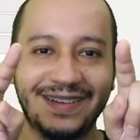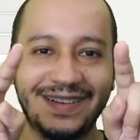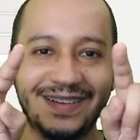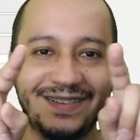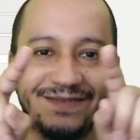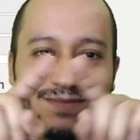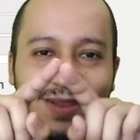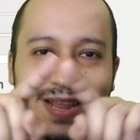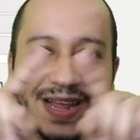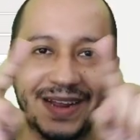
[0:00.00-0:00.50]

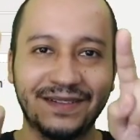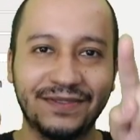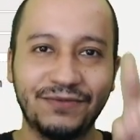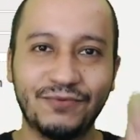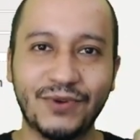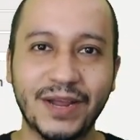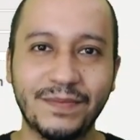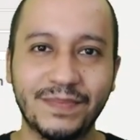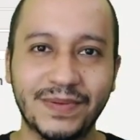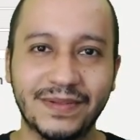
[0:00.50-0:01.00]
black
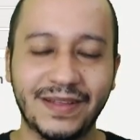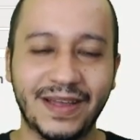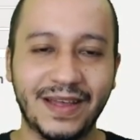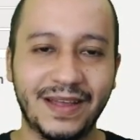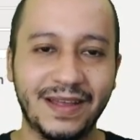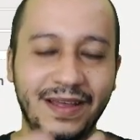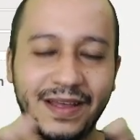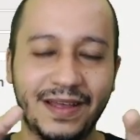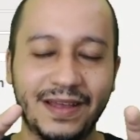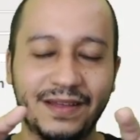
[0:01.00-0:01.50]
stripe
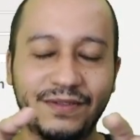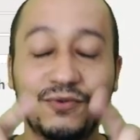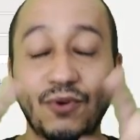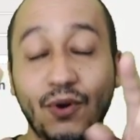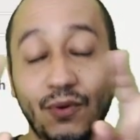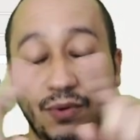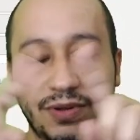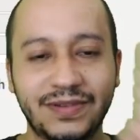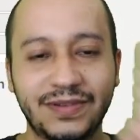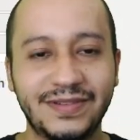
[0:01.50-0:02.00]
a uh, uh,
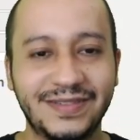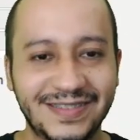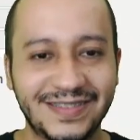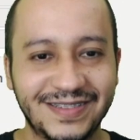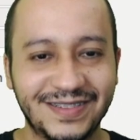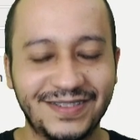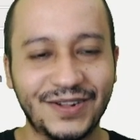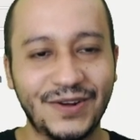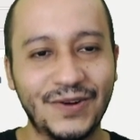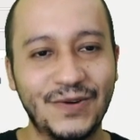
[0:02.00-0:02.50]
stroke.
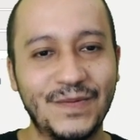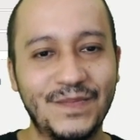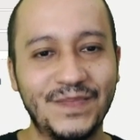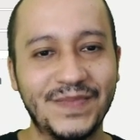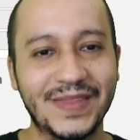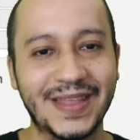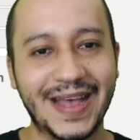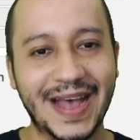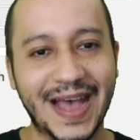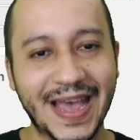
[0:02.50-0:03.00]
So
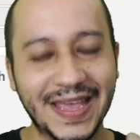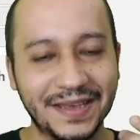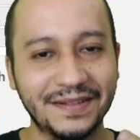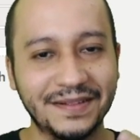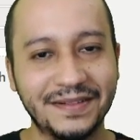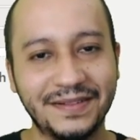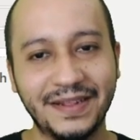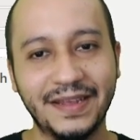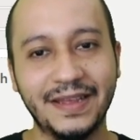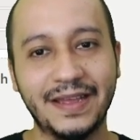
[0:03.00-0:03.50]
I can
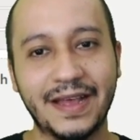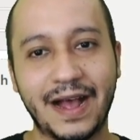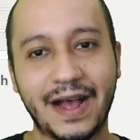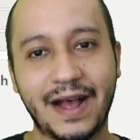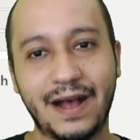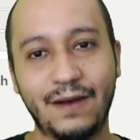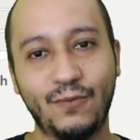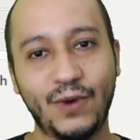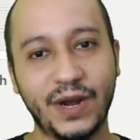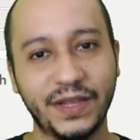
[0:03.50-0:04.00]
see
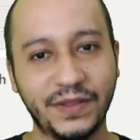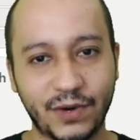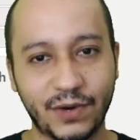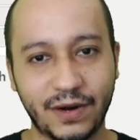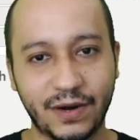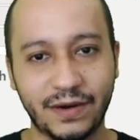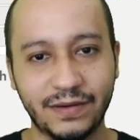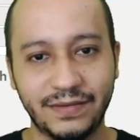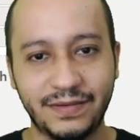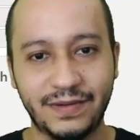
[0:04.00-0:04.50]
a white
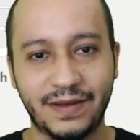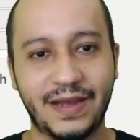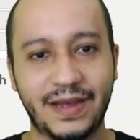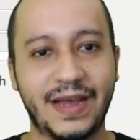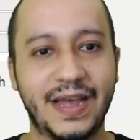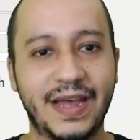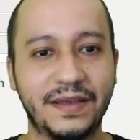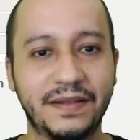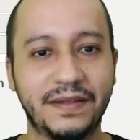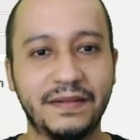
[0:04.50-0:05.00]
bar,
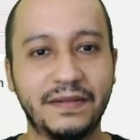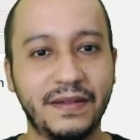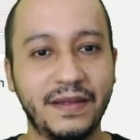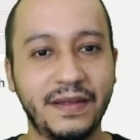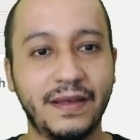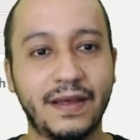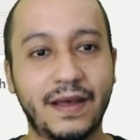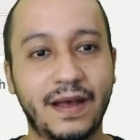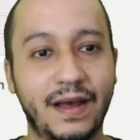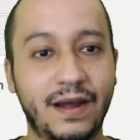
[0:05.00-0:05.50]
I can
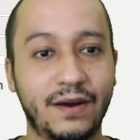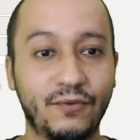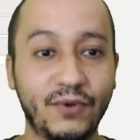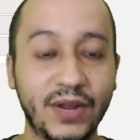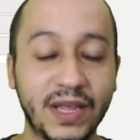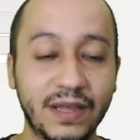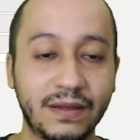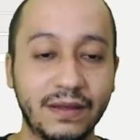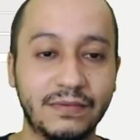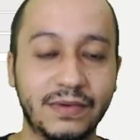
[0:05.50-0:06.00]
see a
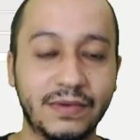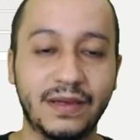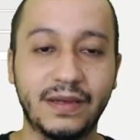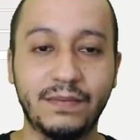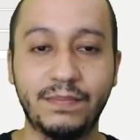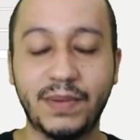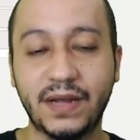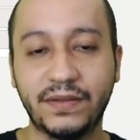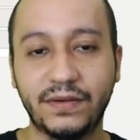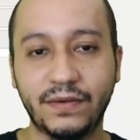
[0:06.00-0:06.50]
green uh,
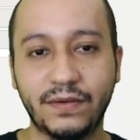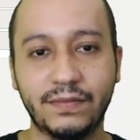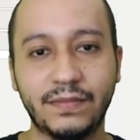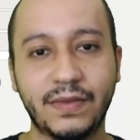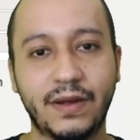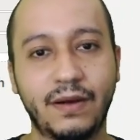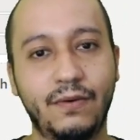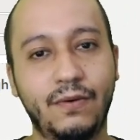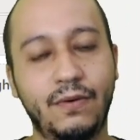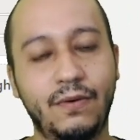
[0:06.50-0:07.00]
pattern
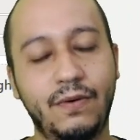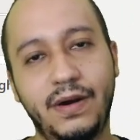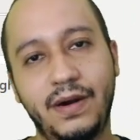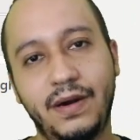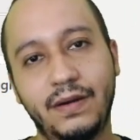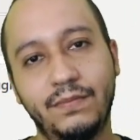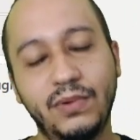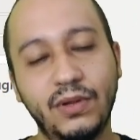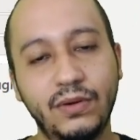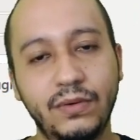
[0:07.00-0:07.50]
or
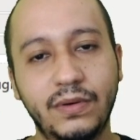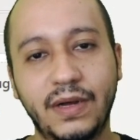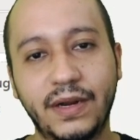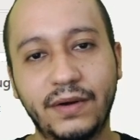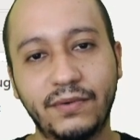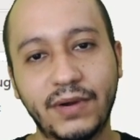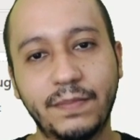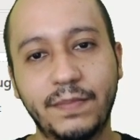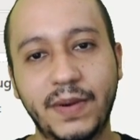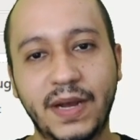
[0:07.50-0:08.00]
a blue a
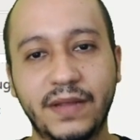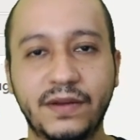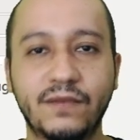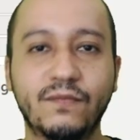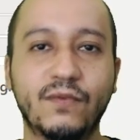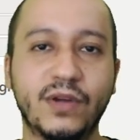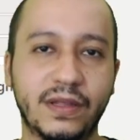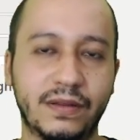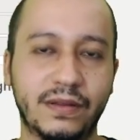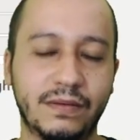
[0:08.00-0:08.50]
red pattern
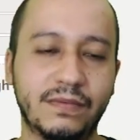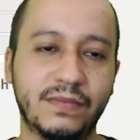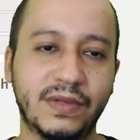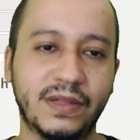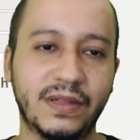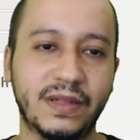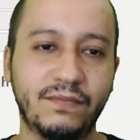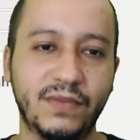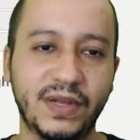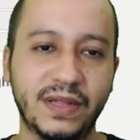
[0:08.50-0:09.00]
with
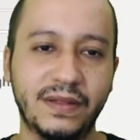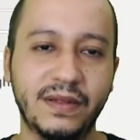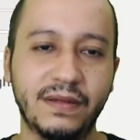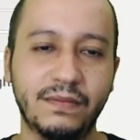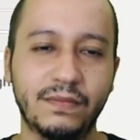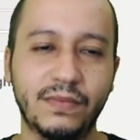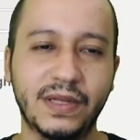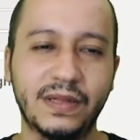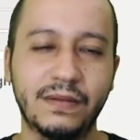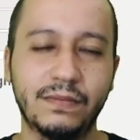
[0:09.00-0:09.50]
with, with,
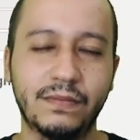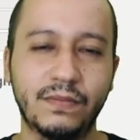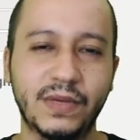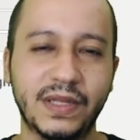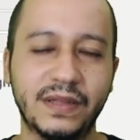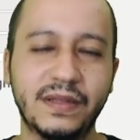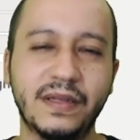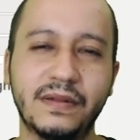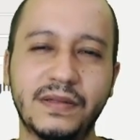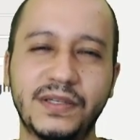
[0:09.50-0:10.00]
with,
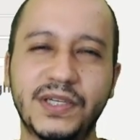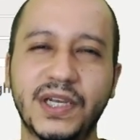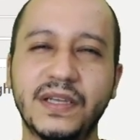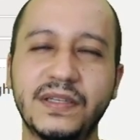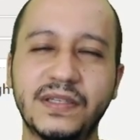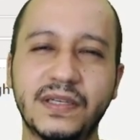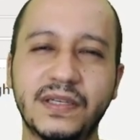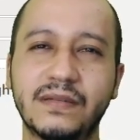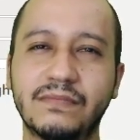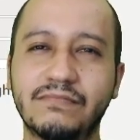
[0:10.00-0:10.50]
with this
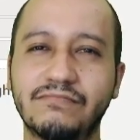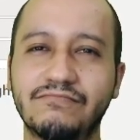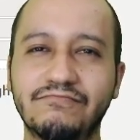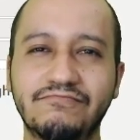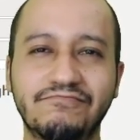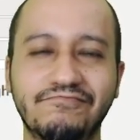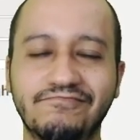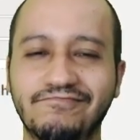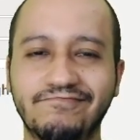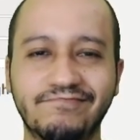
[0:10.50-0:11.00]

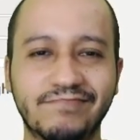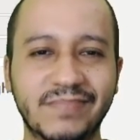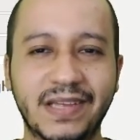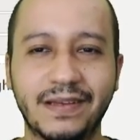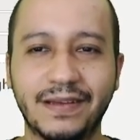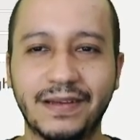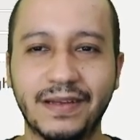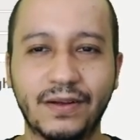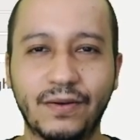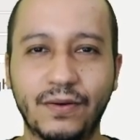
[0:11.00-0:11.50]
changing
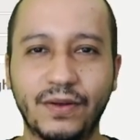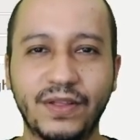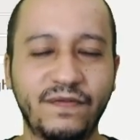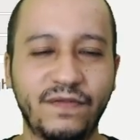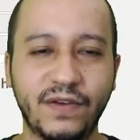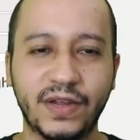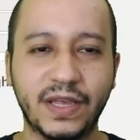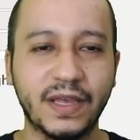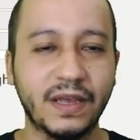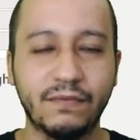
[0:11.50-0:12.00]
uh,
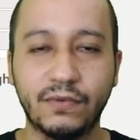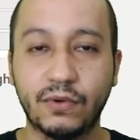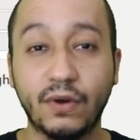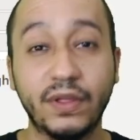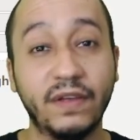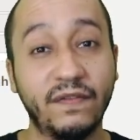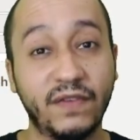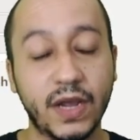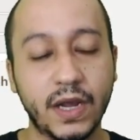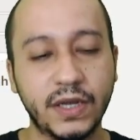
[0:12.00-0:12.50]

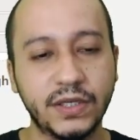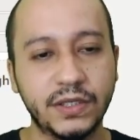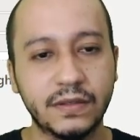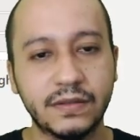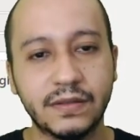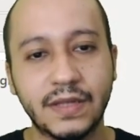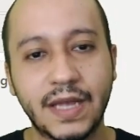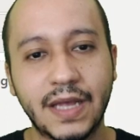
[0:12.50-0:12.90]
codification,